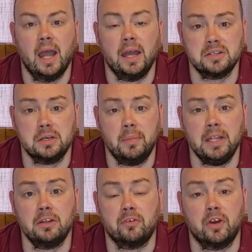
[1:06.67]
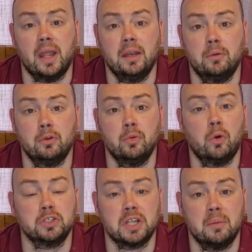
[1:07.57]
As a reminder for anyone who
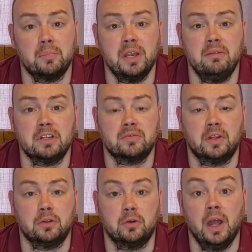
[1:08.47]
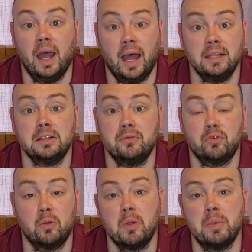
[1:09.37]
watched that previous video and to
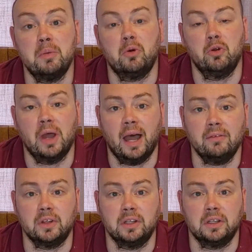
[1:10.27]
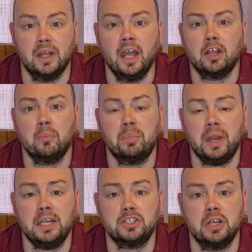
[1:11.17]
inform the people who haven't,
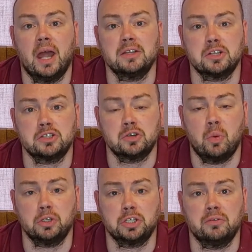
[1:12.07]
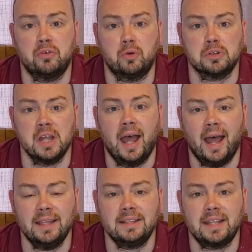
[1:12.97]
compression is a squashing force
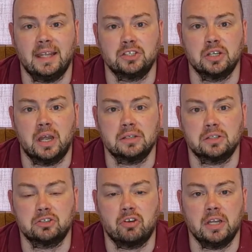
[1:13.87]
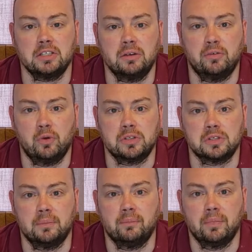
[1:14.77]
and tension is a stretching
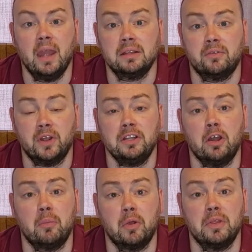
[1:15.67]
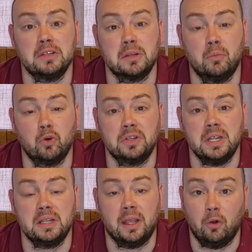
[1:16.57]
force. To find out about these in more
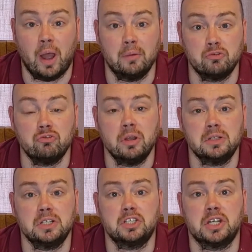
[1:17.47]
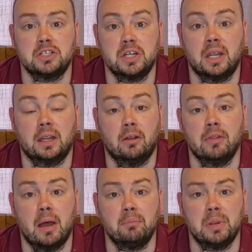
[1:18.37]
detail, I would really suggest checking out
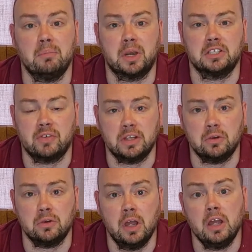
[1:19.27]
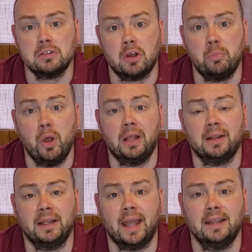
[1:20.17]
that beam bridge video, so I'll put a
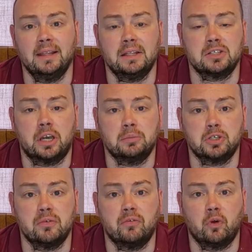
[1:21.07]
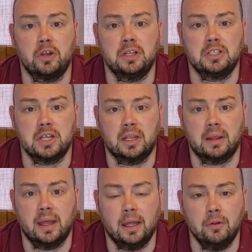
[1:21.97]
link in the description for you to check
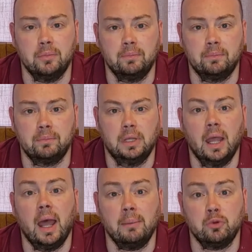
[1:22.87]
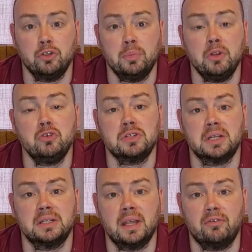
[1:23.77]
that out. I'm going to be
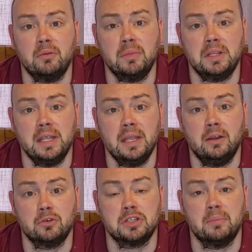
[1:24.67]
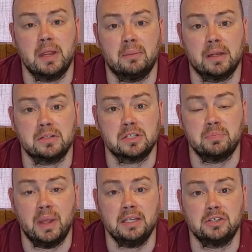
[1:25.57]
using different materials to make my
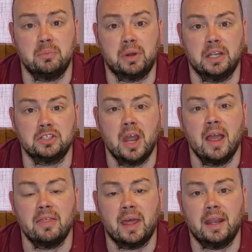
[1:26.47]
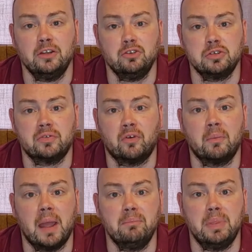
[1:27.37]
suspension bridge than I used for
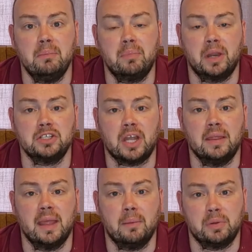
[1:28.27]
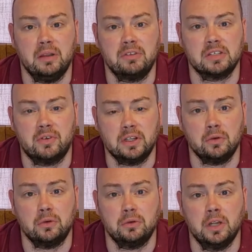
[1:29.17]
my beam bridge in that previous
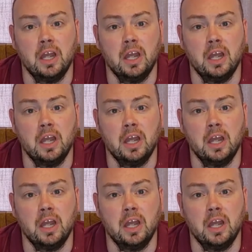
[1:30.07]
video.